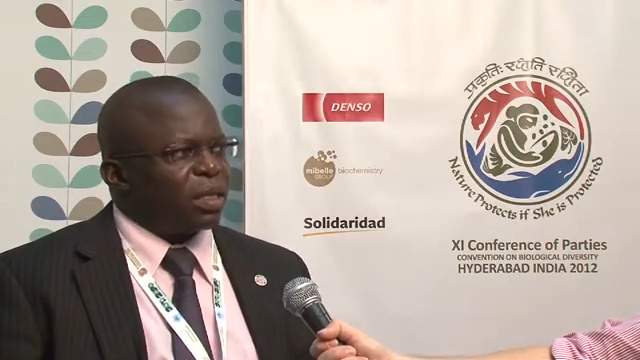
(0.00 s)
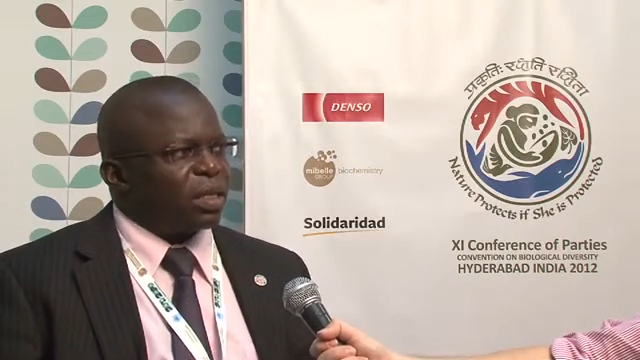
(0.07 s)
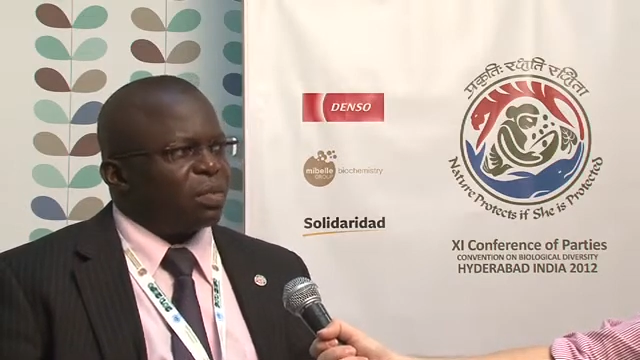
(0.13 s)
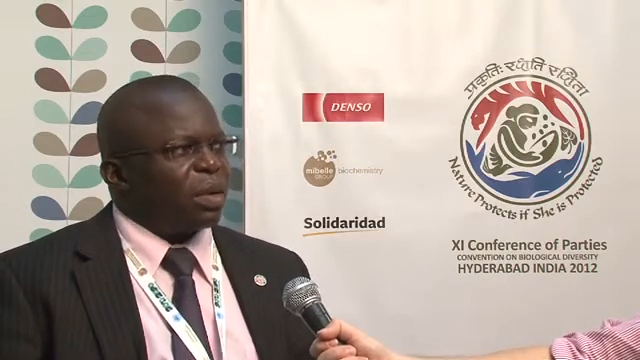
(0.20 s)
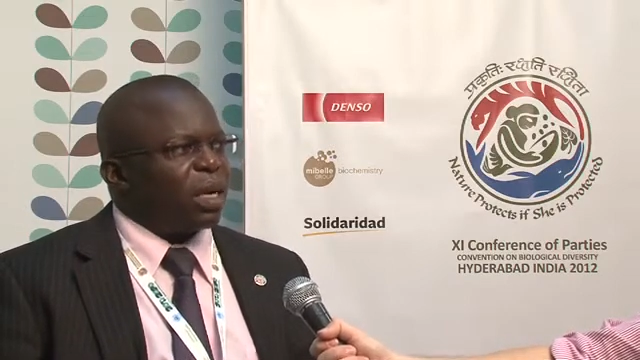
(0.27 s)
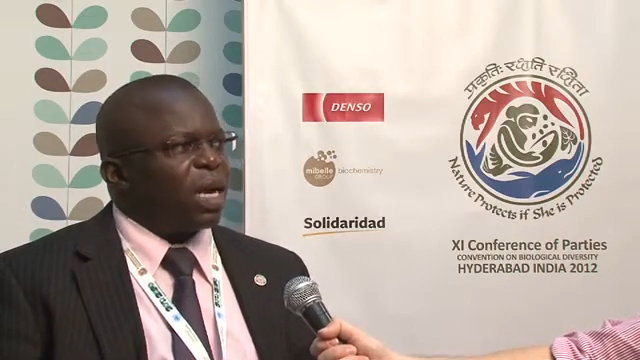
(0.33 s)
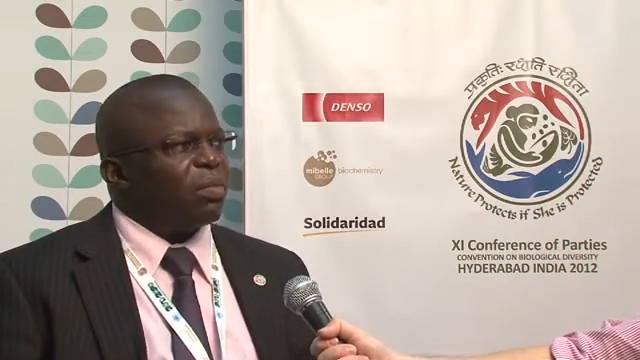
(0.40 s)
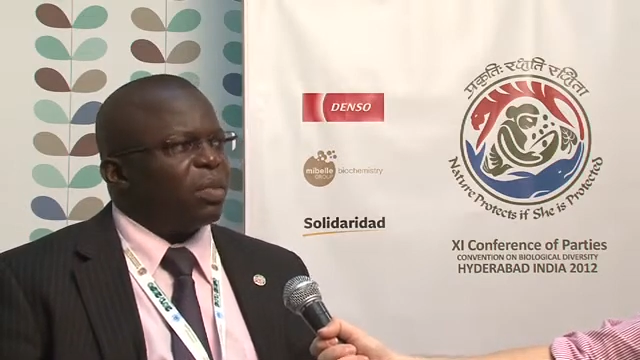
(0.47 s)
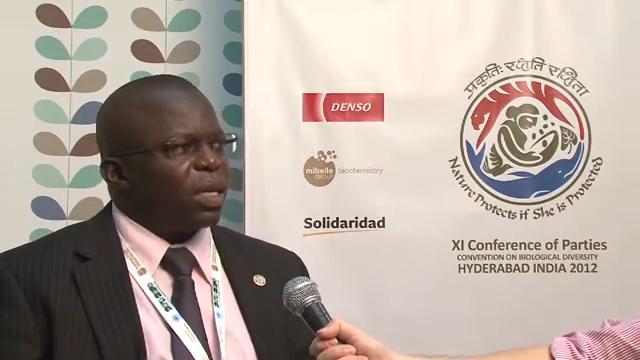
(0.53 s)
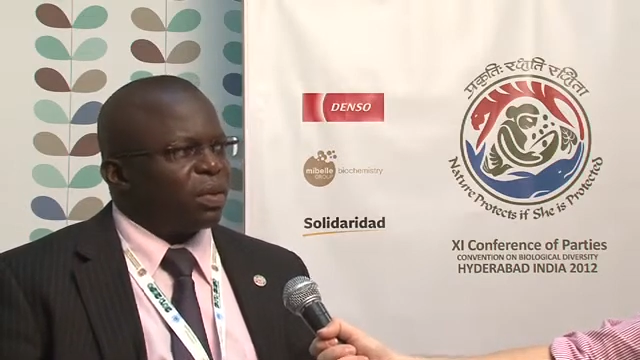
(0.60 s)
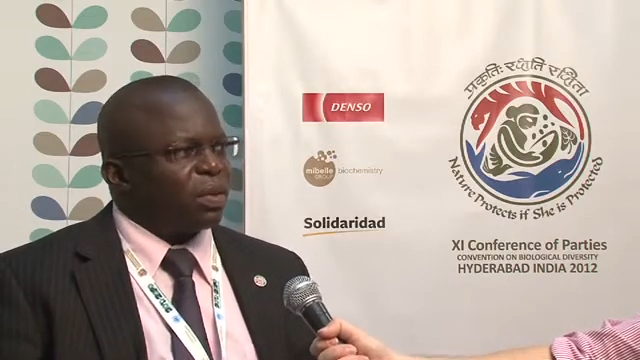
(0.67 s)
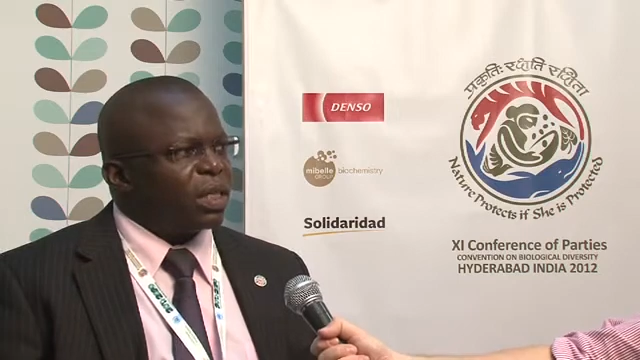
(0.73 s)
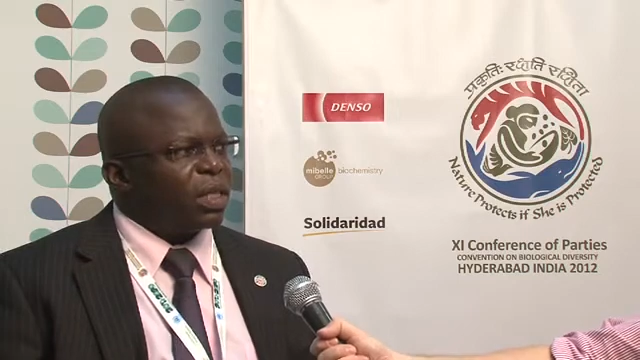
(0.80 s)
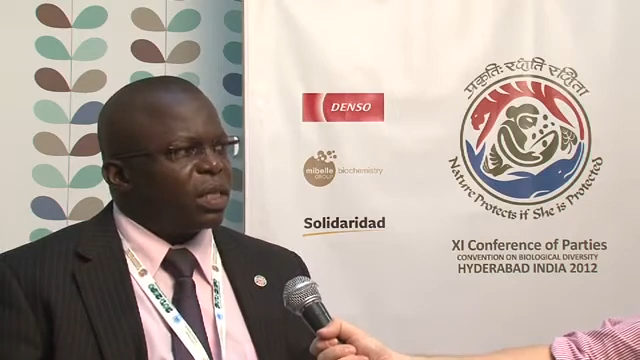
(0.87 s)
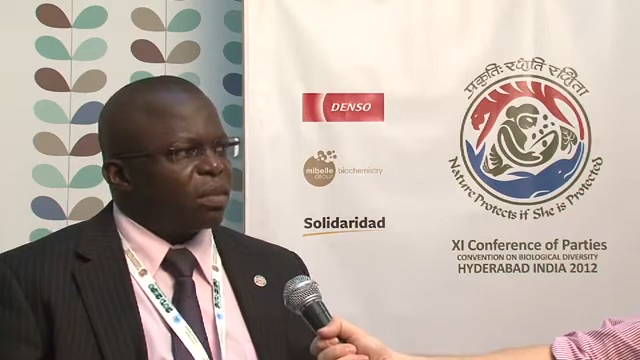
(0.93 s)
is becoming
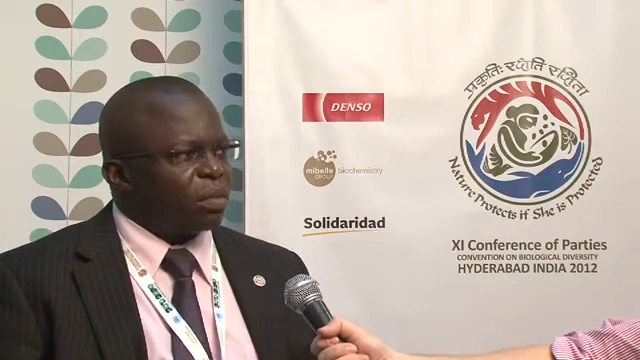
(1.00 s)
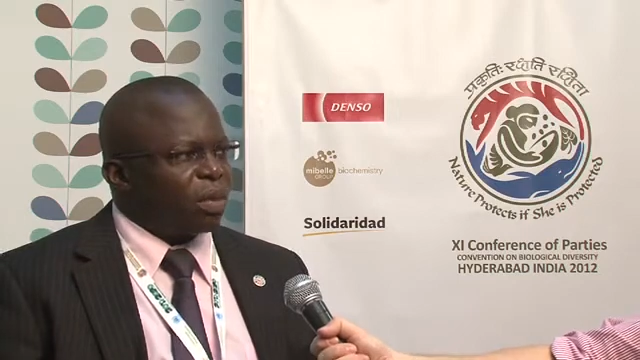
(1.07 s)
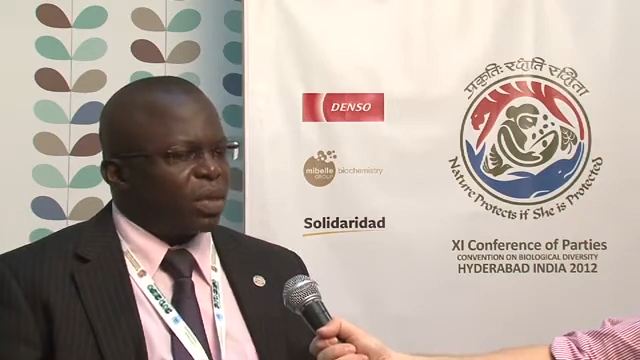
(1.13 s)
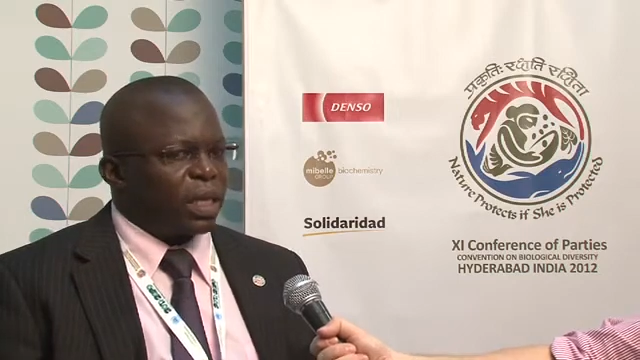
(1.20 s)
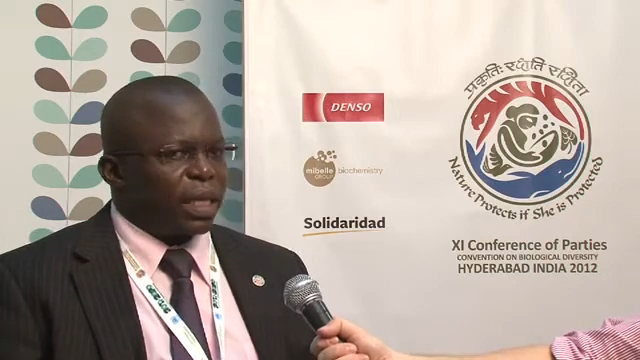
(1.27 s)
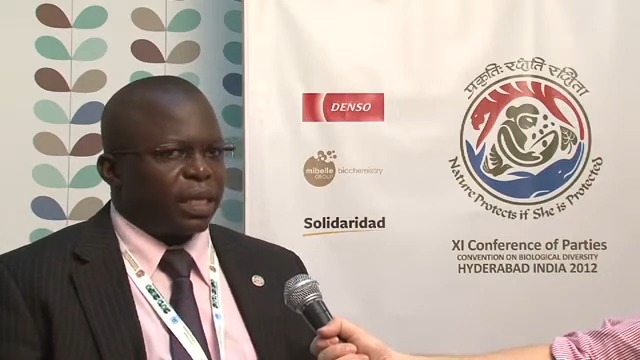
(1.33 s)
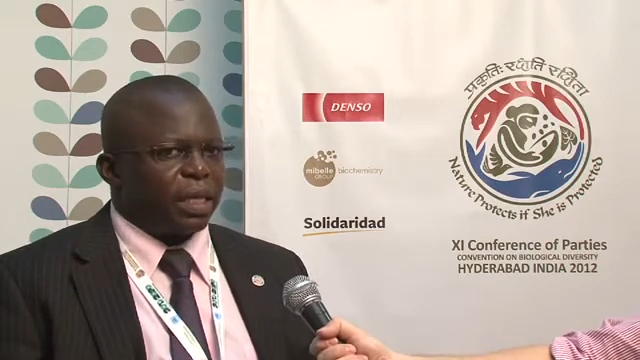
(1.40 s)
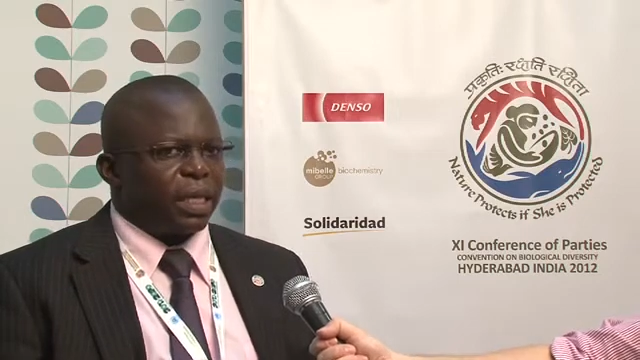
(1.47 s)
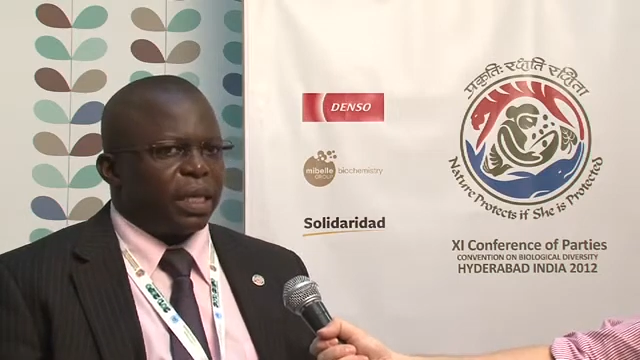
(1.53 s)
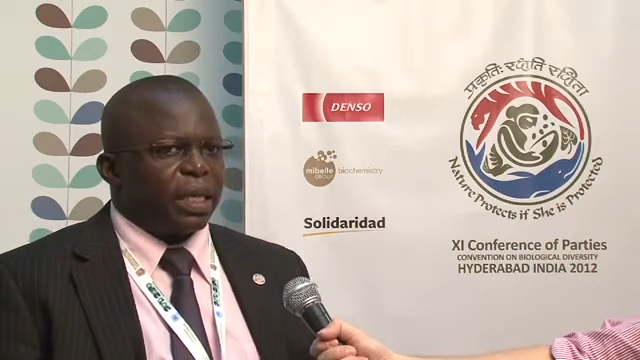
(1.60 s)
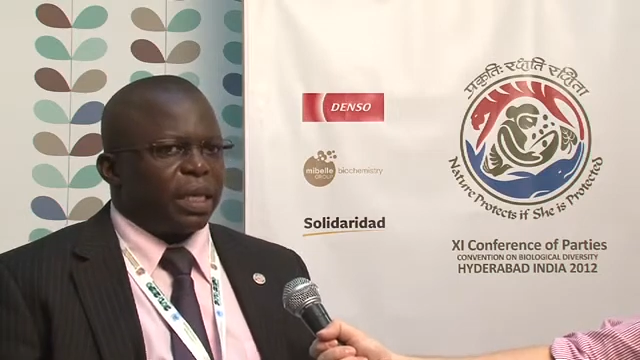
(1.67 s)
increasingly important.